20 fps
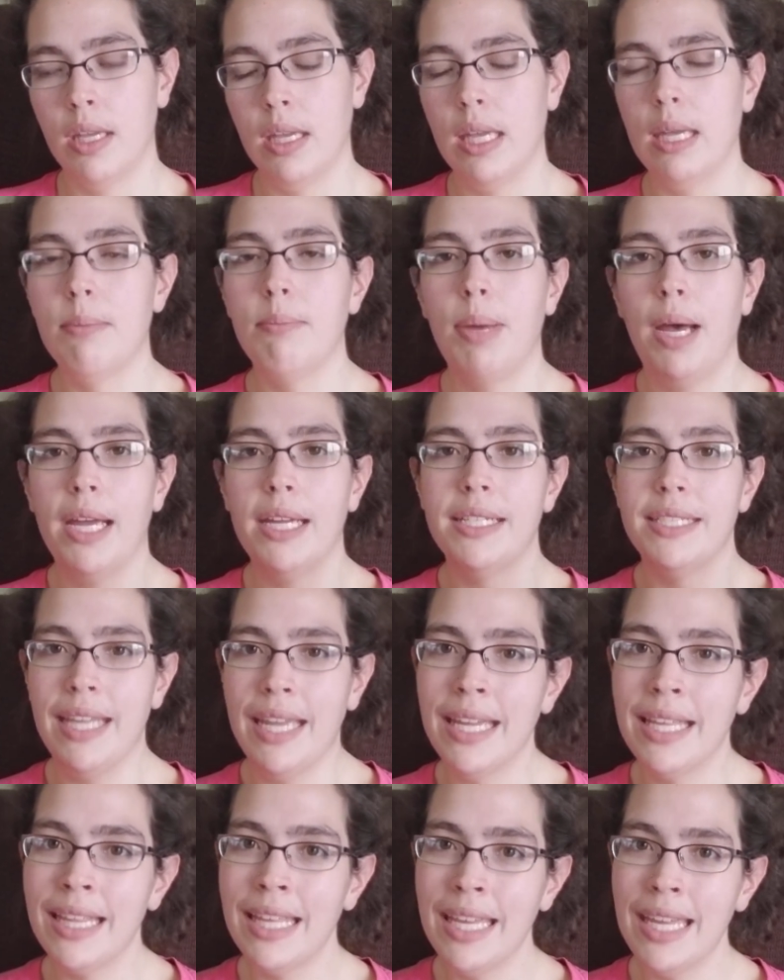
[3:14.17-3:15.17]
And by
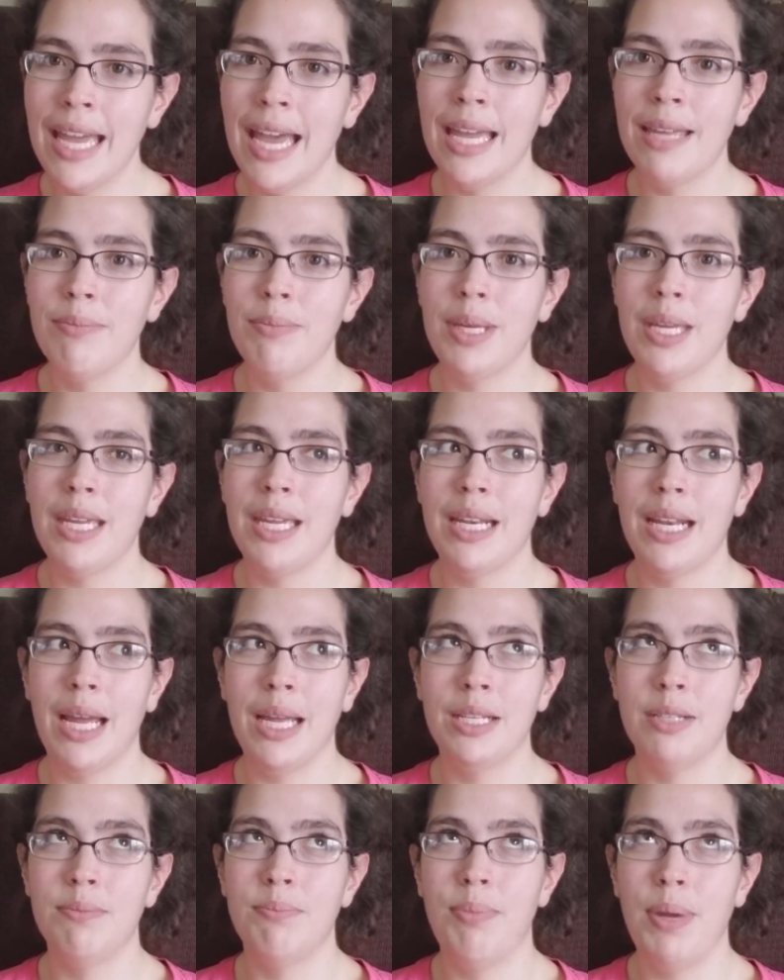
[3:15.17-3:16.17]
daily, I mean I